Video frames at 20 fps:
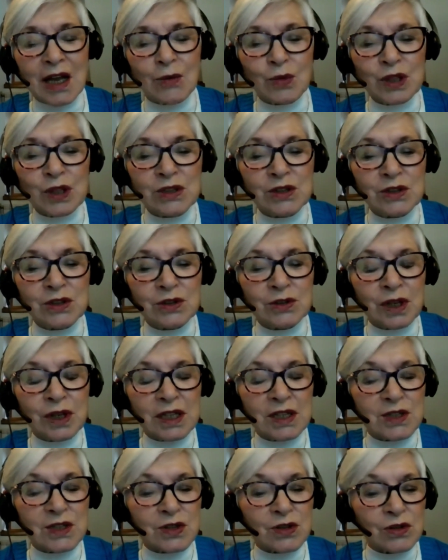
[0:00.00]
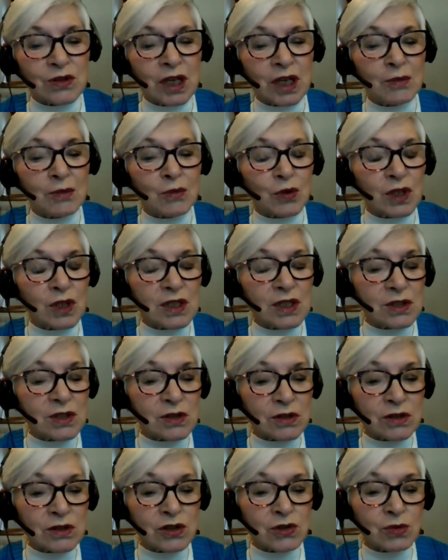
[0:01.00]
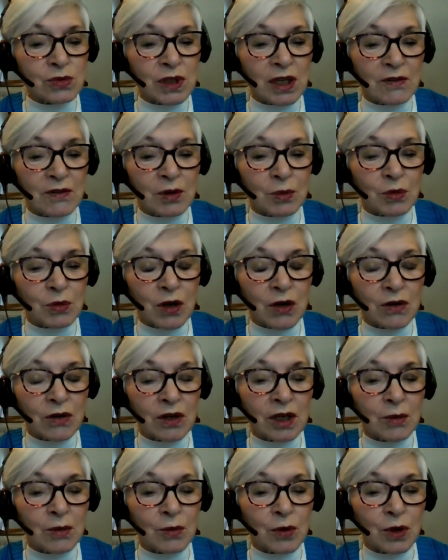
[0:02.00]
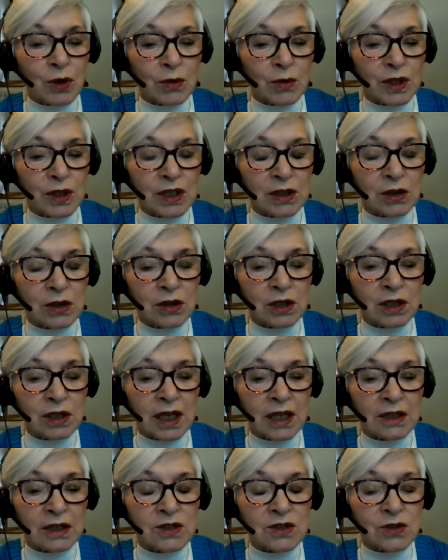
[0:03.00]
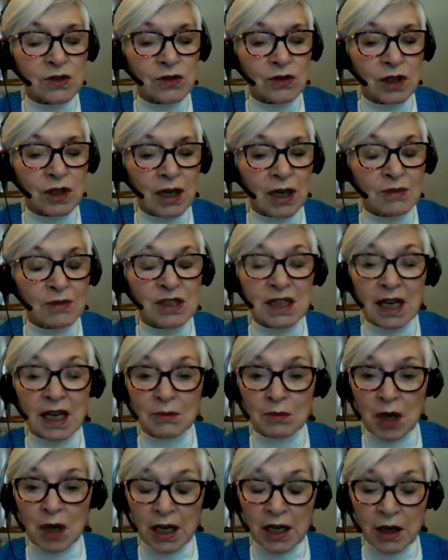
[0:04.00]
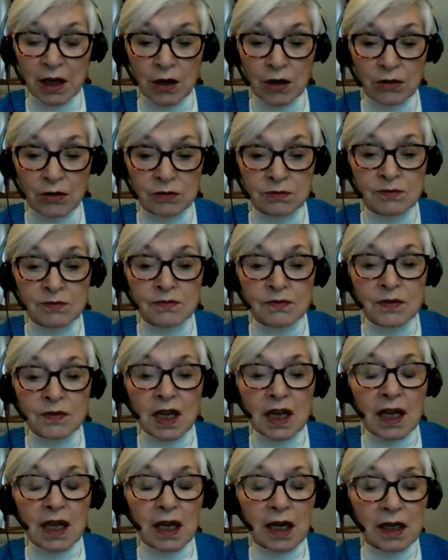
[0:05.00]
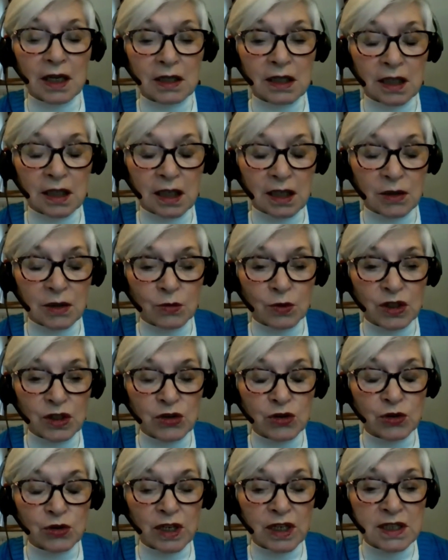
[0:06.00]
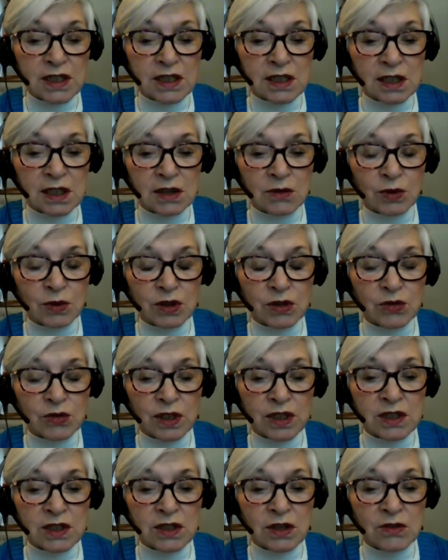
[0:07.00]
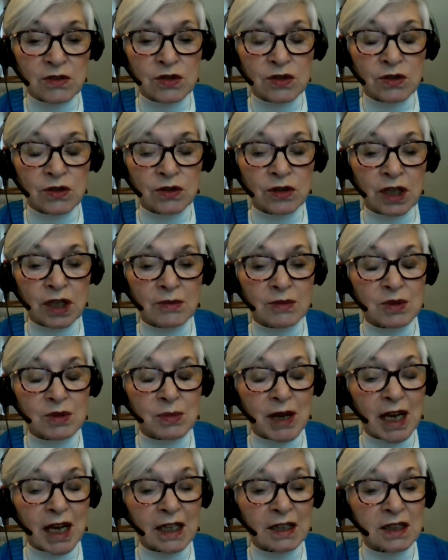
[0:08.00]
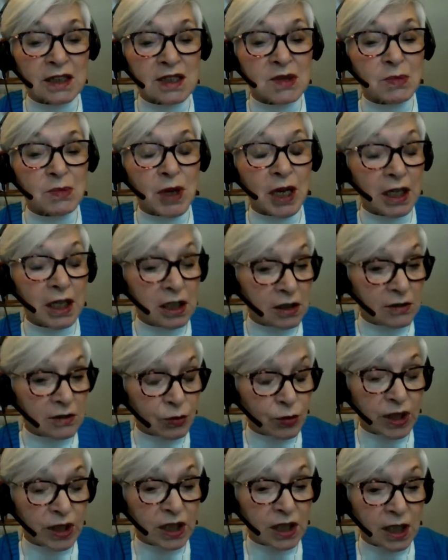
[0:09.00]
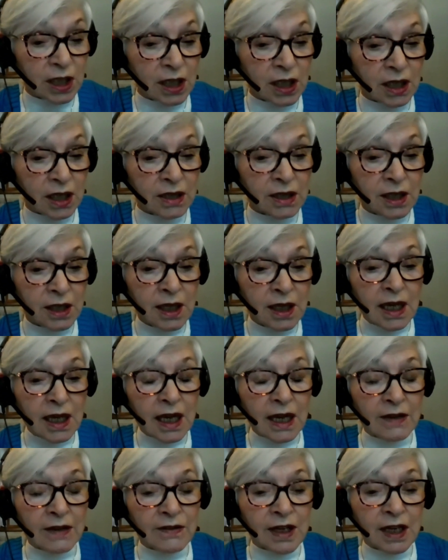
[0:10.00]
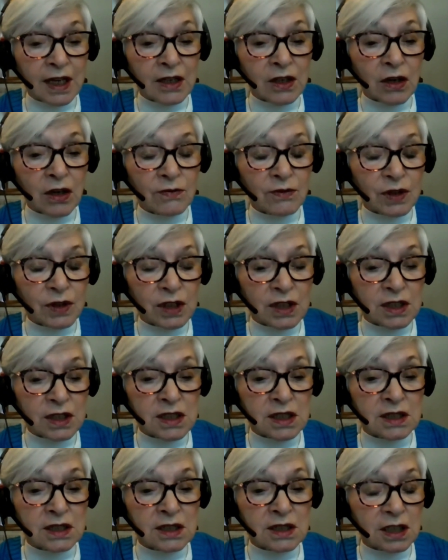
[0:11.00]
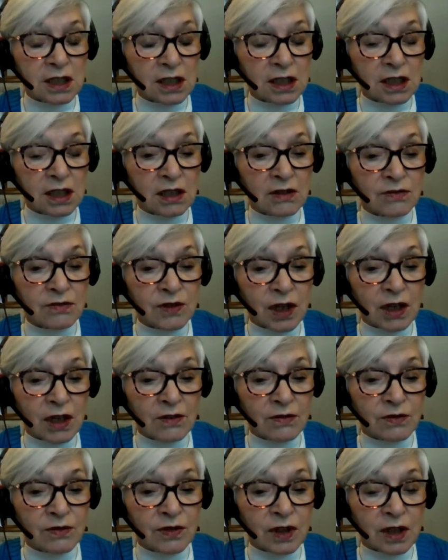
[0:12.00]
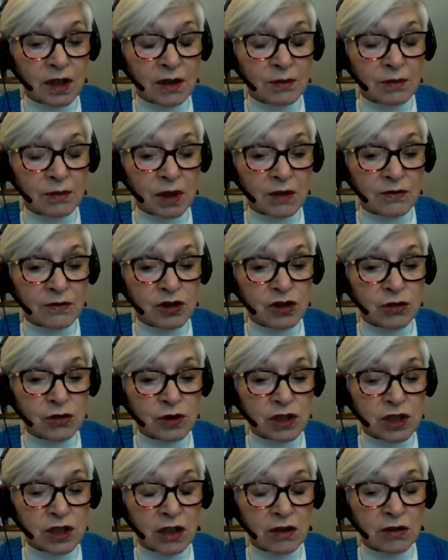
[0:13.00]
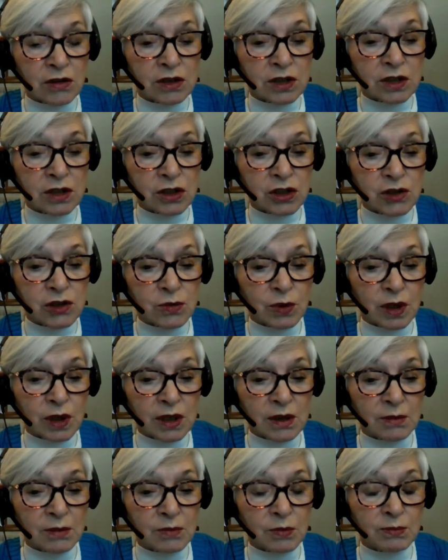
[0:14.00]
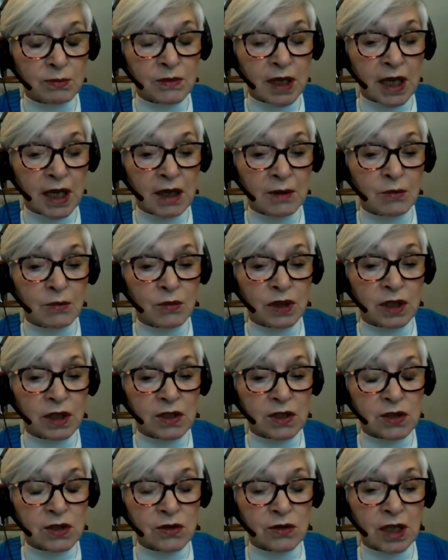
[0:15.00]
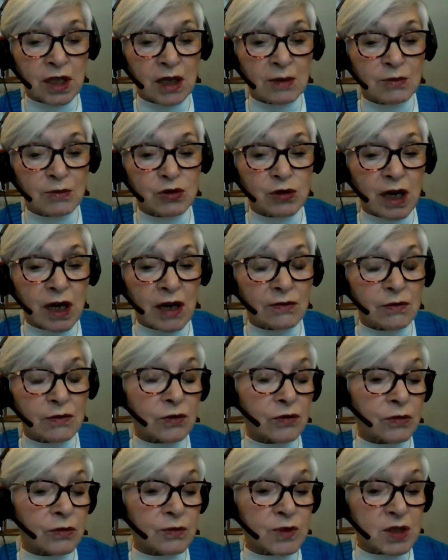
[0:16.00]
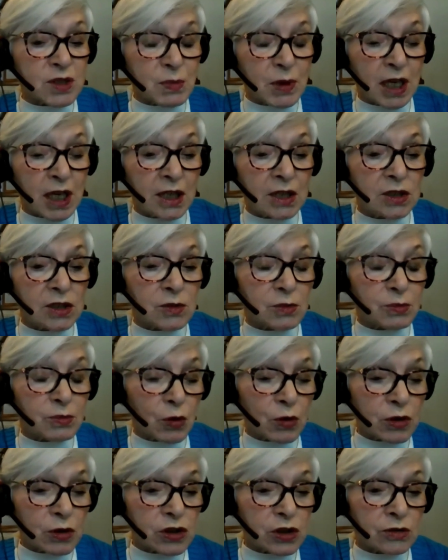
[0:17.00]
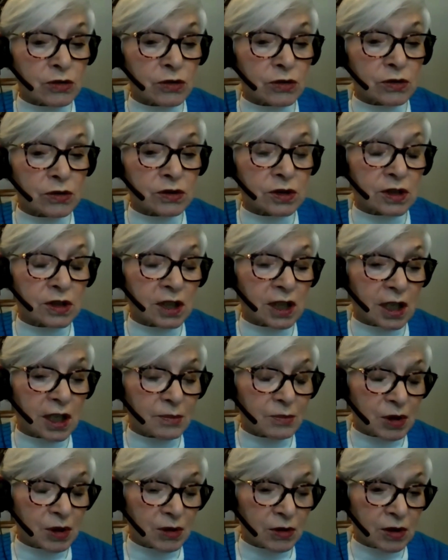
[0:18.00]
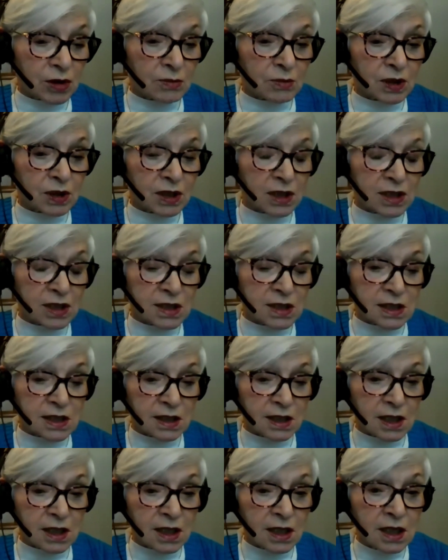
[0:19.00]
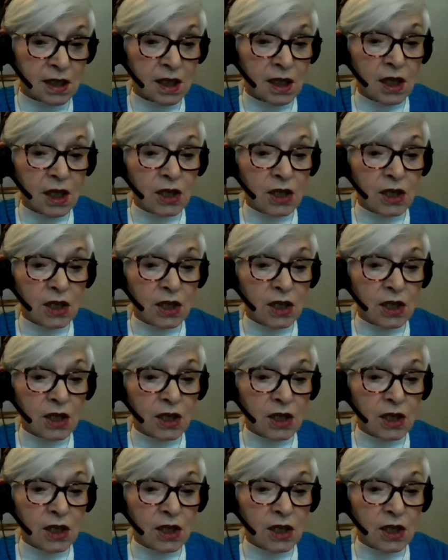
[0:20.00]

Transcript: And we do a surname research. We have a program where we look at surnames like my own, and we trace those surnames back to Spain if we can. And that often is indicative of Jewish heritage. When a surname traveled from Spain to Portugal to the Iberian Peninsula